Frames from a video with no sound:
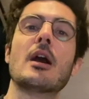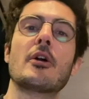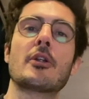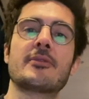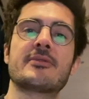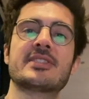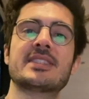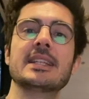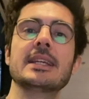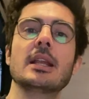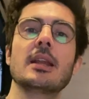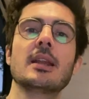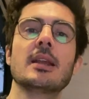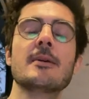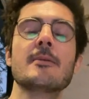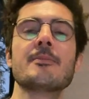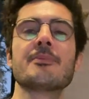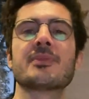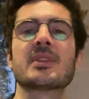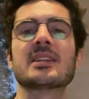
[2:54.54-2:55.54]
out of steel.
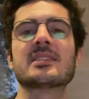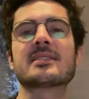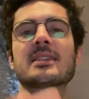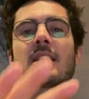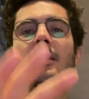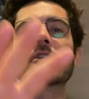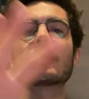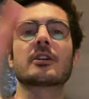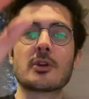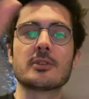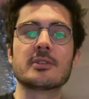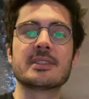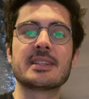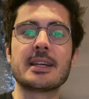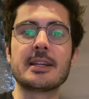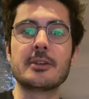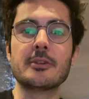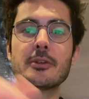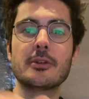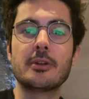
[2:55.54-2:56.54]
It's like a
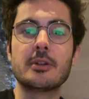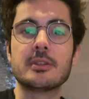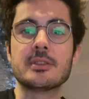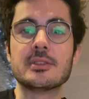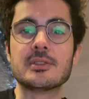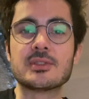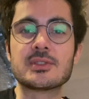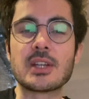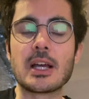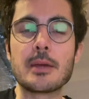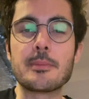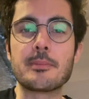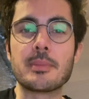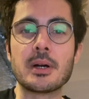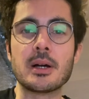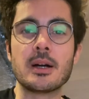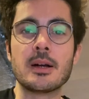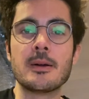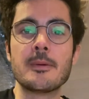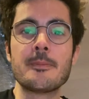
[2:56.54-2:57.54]
container type uh,